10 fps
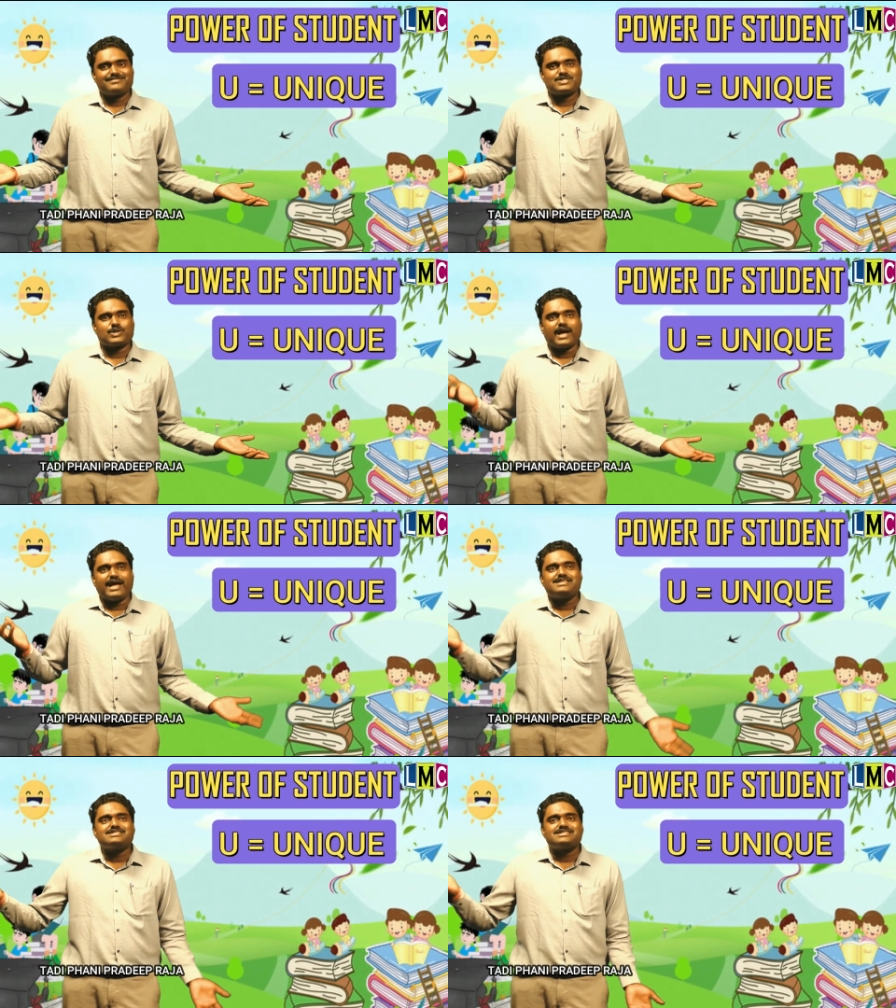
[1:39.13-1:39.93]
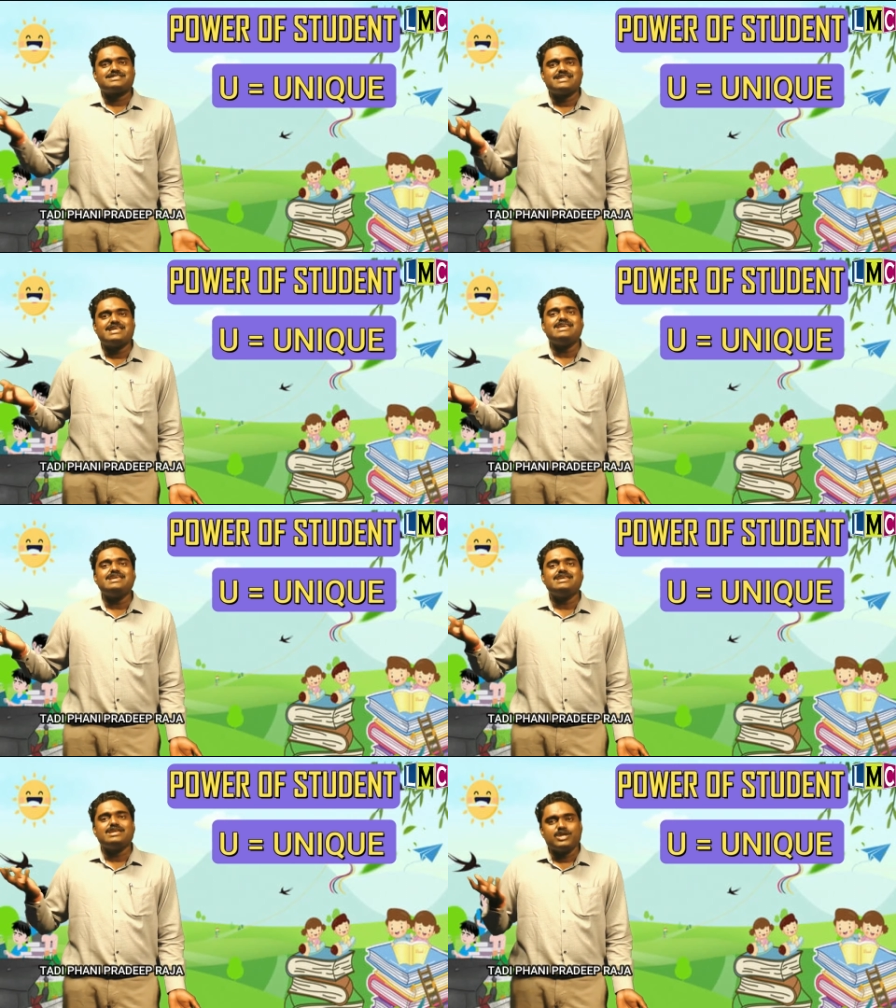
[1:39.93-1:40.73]
So S T
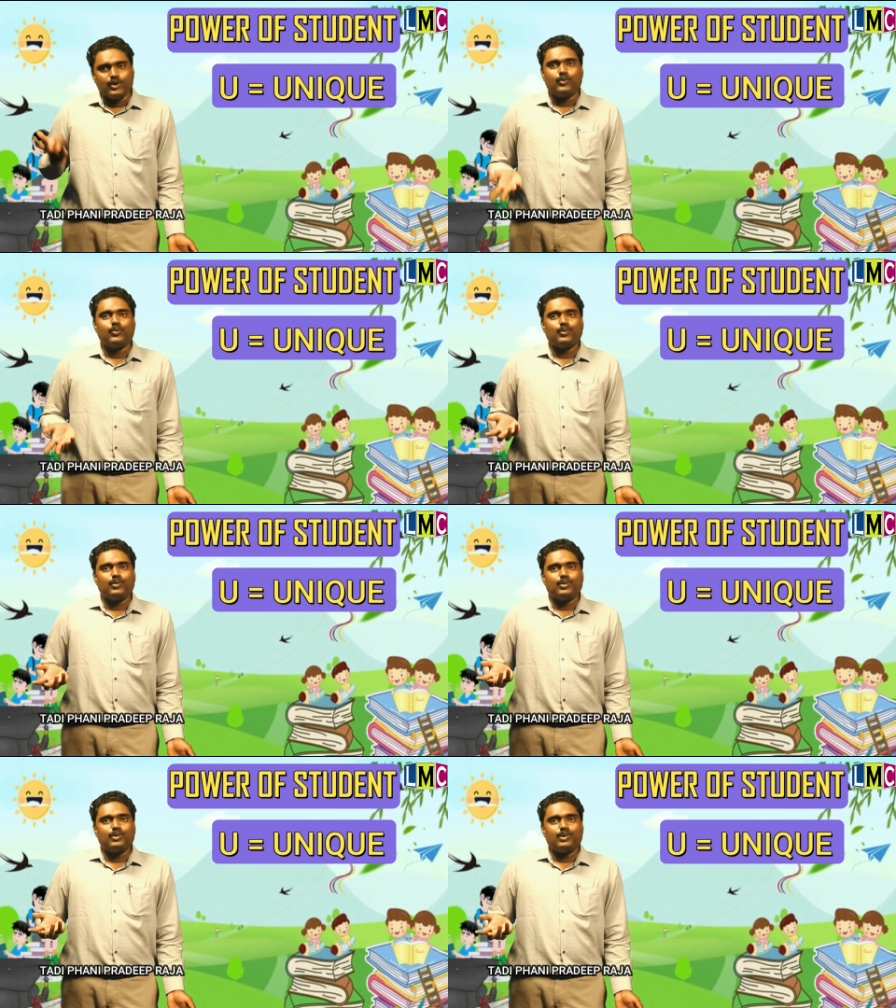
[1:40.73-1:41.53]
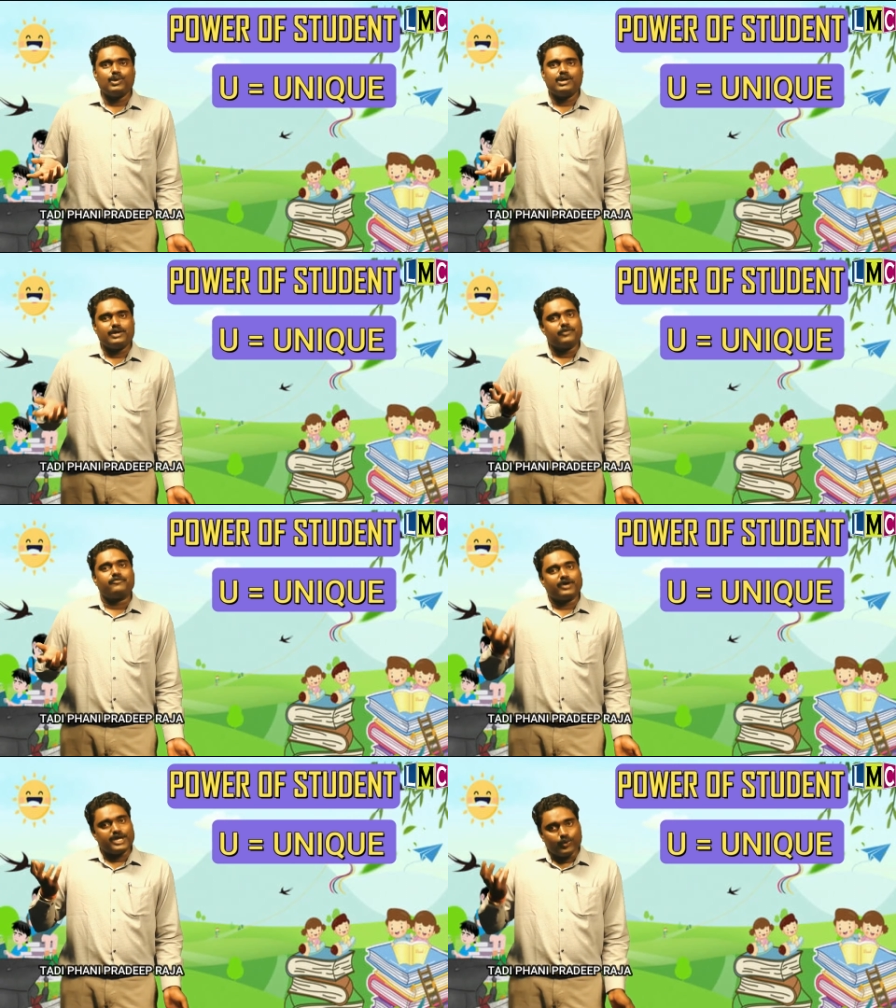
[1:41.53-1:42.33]
U. U
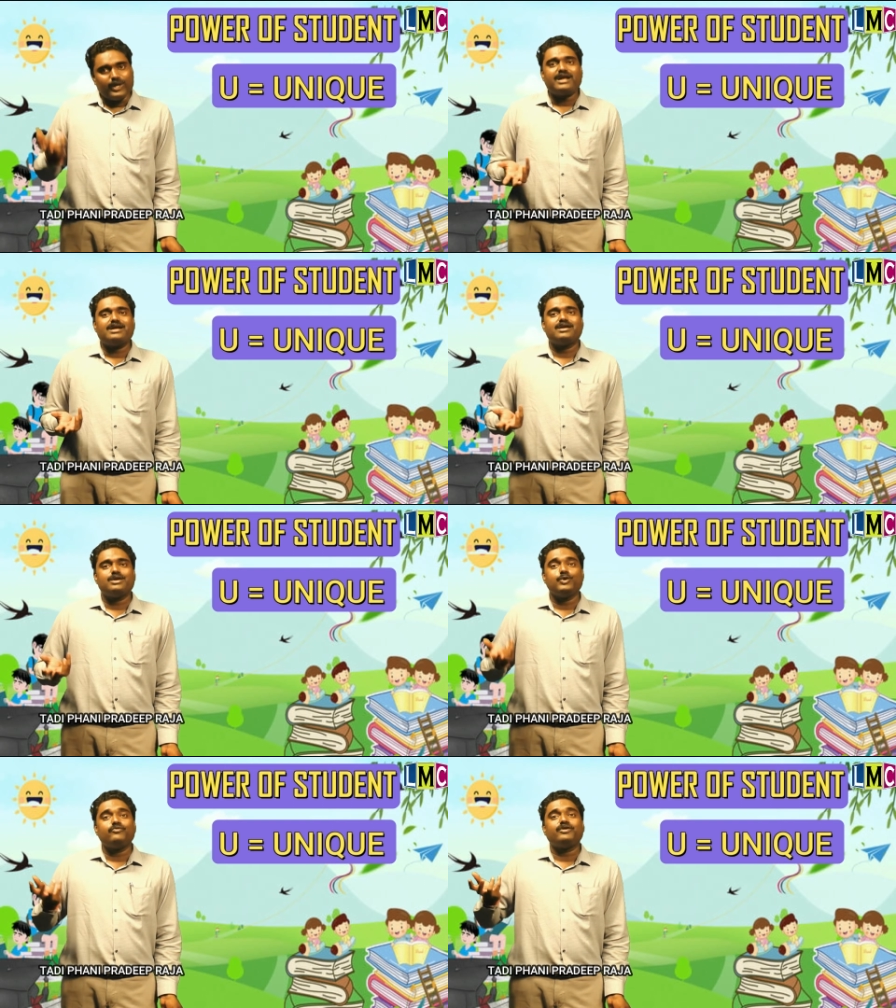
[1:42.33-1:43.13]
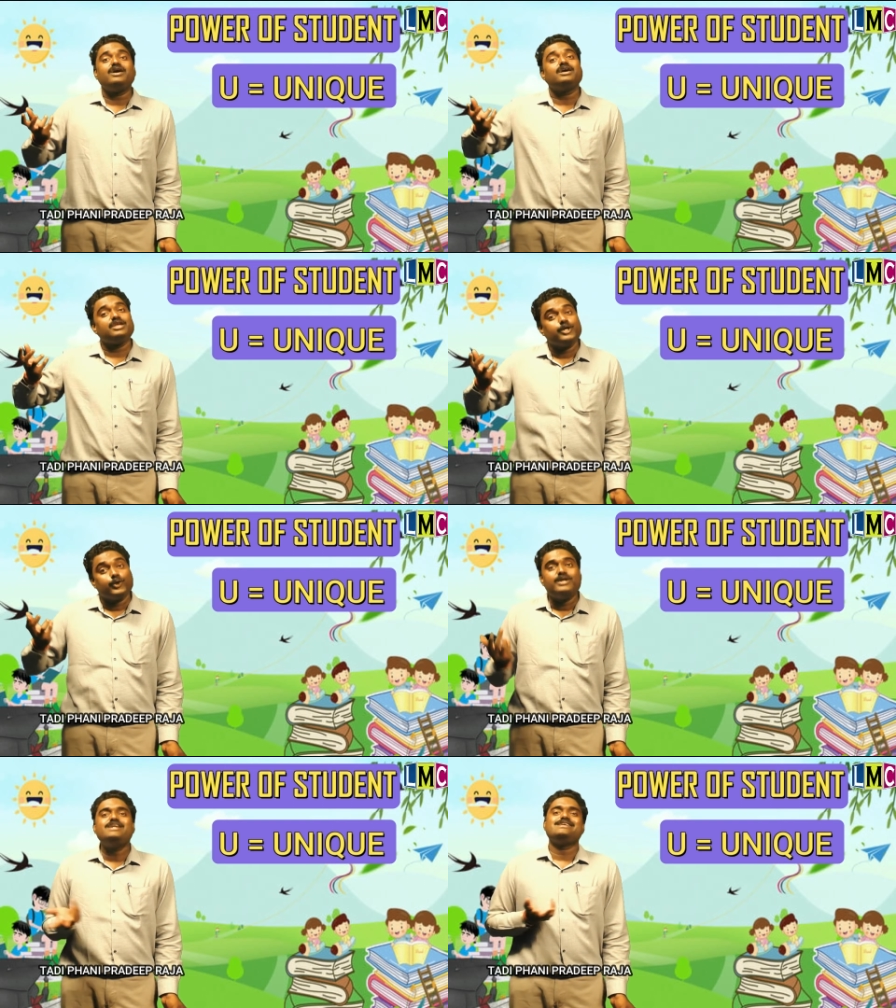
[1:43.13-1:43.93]
for unique, U for
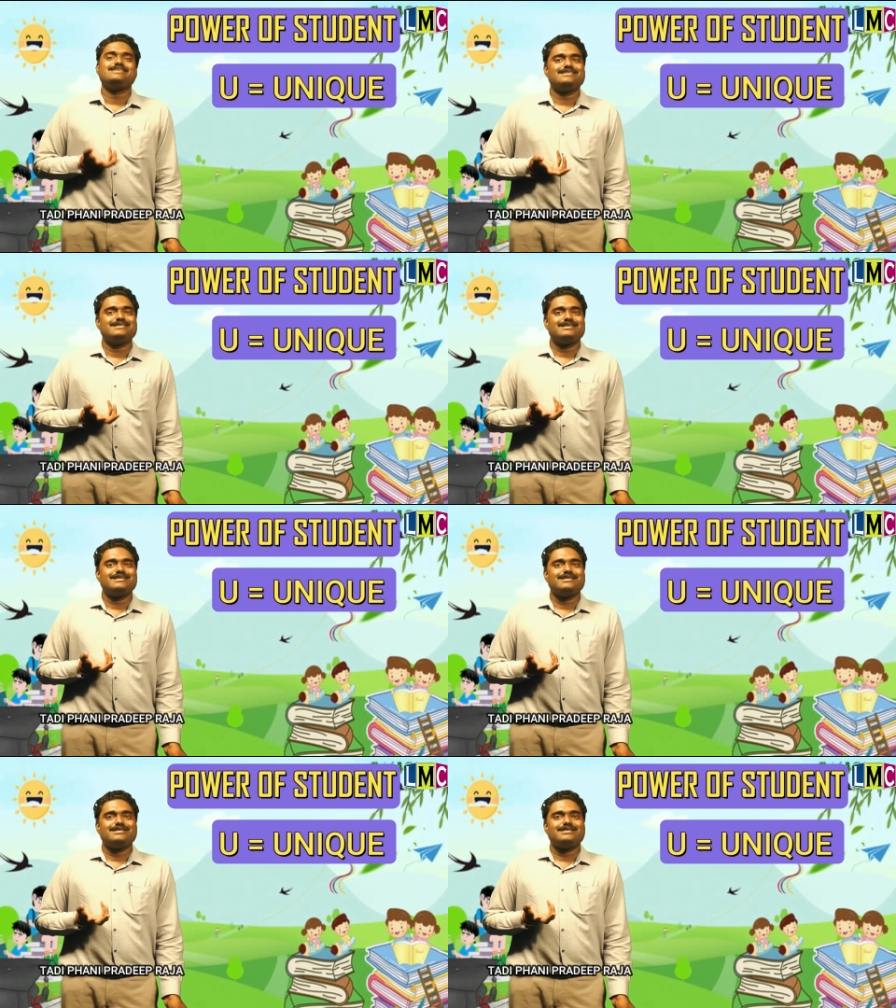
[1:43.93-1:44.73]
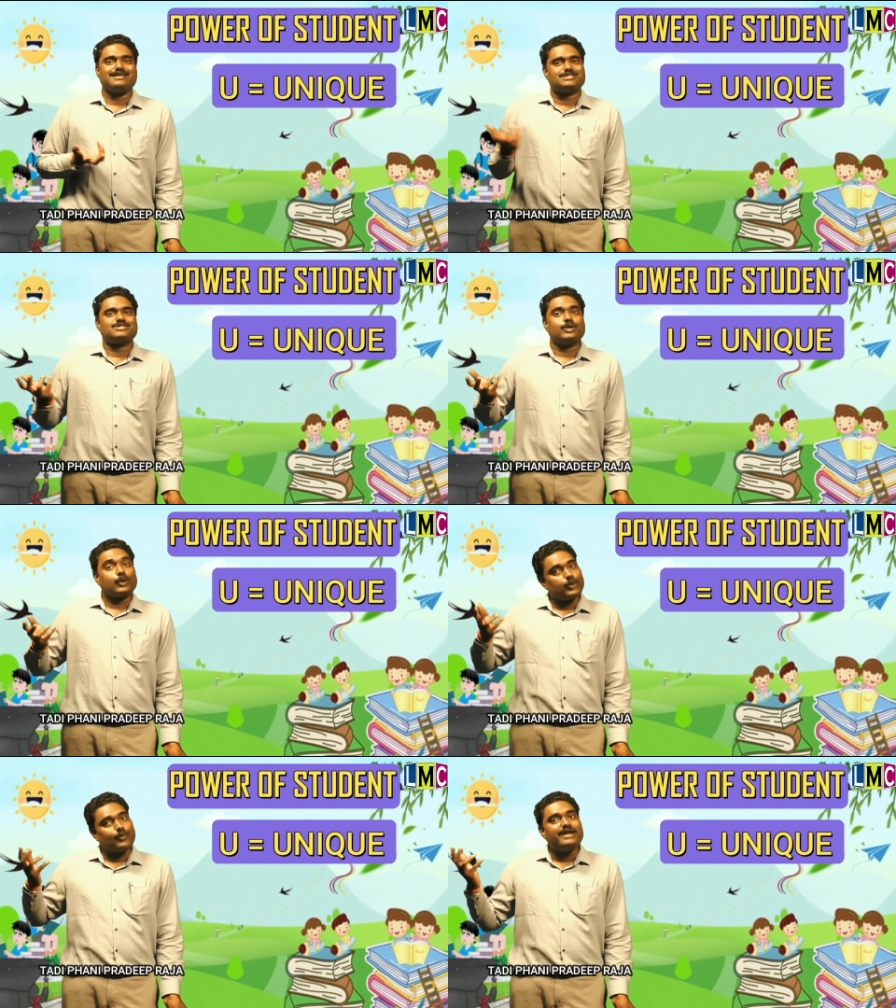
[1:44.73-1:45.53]
unity. Yes, you
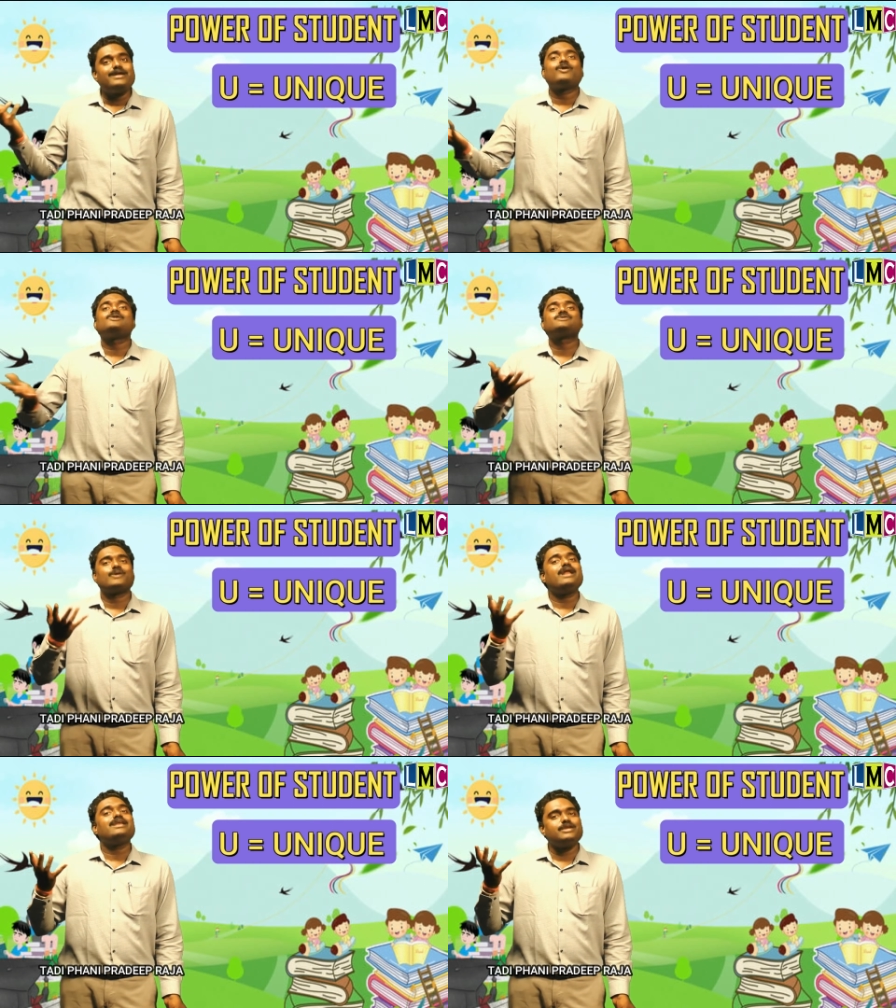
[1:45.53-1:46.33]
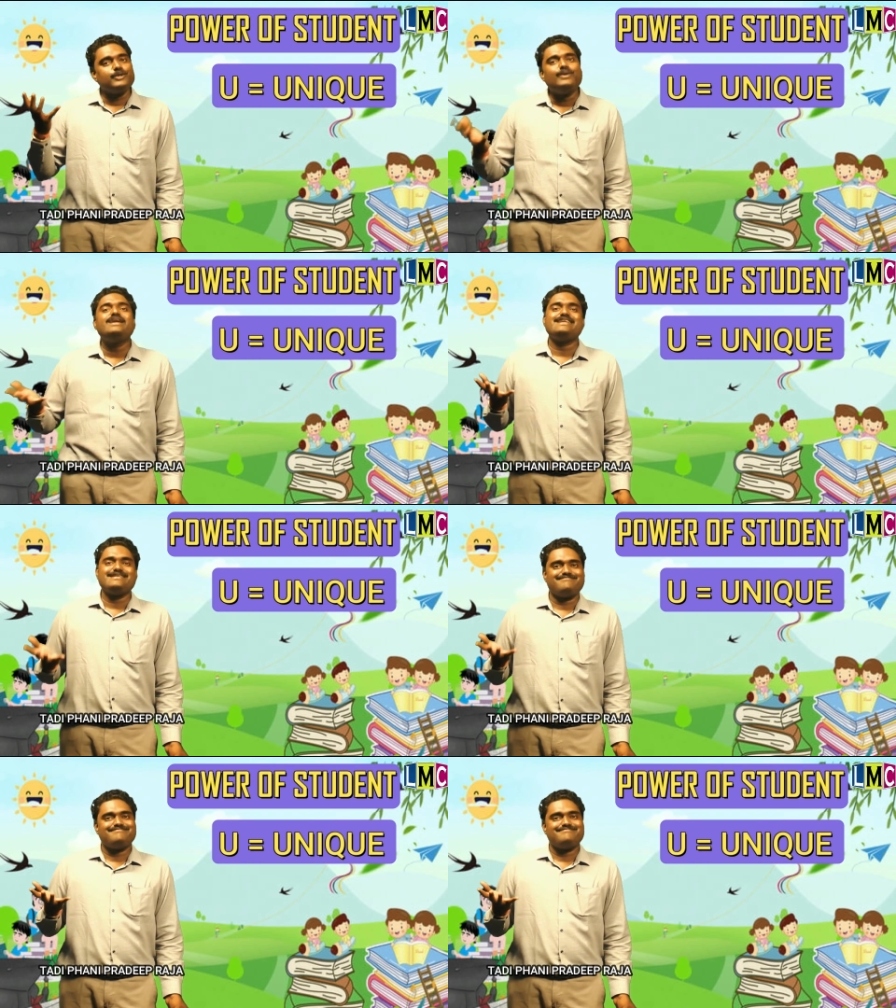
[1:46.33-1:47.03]
need to maintain also a unity.